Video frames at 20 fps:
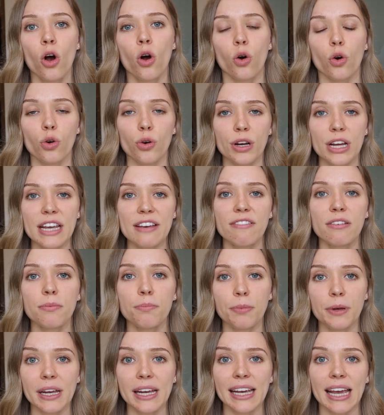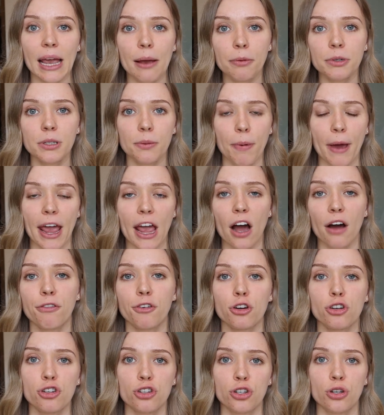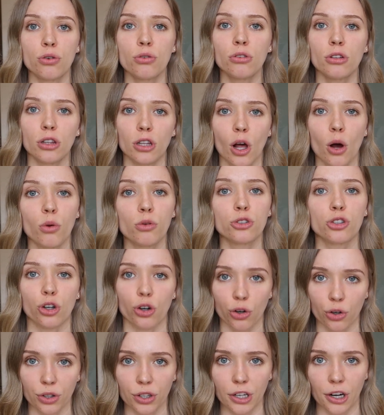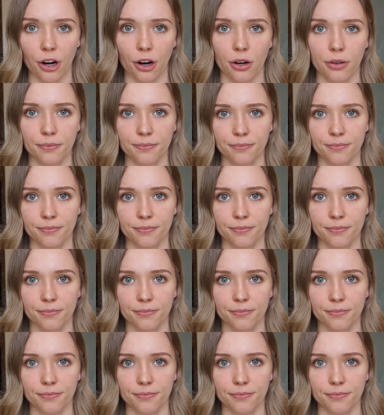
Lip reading: or even being able to pay off your student loans earlier.